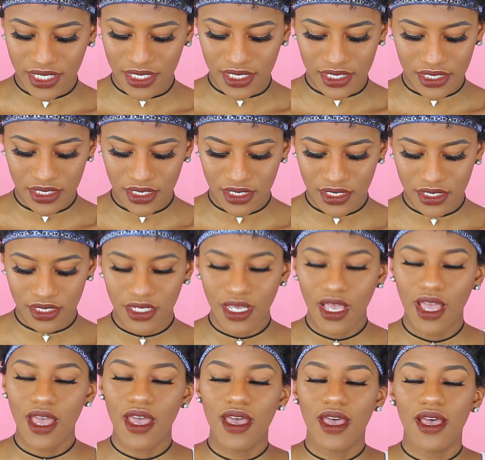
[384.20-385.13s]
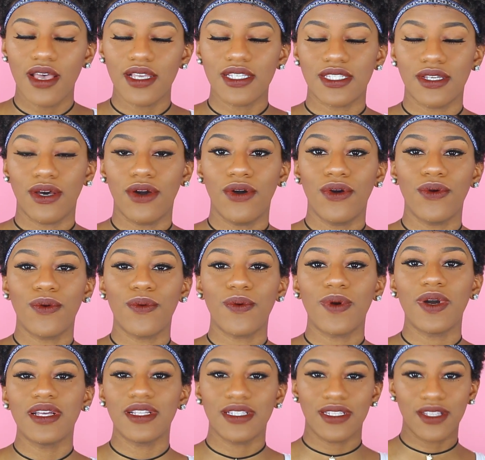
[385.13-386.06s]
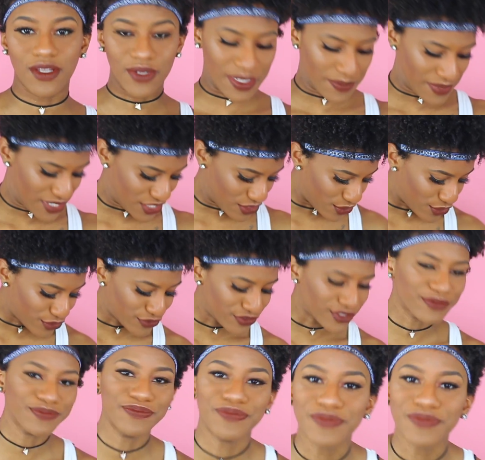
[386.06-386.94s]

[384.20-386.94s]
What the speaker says: goodness. So let me scoot over.